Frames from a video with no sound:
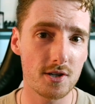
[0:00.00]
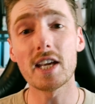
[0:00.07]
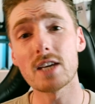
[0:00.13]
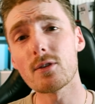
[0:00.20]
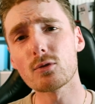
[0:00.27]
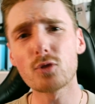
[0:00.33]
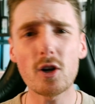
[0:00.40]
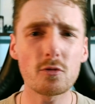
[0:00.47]
I
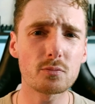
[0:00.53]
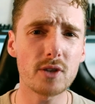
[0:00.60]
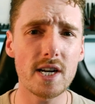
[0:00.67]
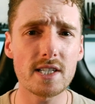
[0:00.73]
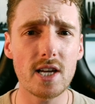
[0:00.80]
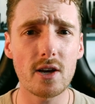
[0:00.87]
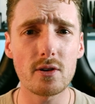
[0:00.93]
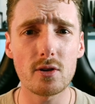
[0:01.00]
give a rough
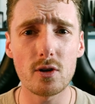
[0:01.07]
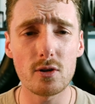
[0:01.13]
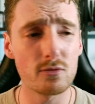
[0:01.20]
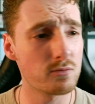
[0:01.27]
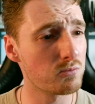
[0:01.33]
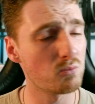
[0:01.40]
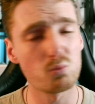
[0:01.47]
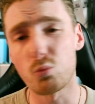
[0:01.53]
breakdown
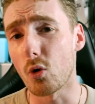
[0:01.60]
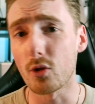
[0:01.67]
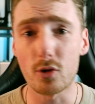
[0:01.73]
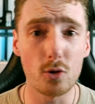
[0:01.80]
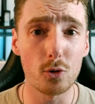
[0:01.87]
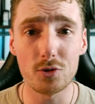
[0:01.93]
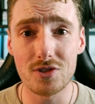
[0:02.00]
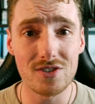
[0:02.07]
of what the
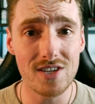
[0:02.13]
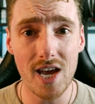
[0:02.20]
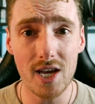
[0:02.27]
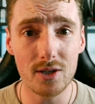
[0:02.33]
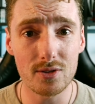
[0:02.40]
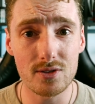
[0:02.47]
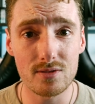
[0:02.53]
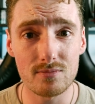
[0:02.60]
course
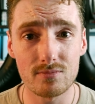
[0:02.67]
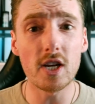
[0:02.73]
entails.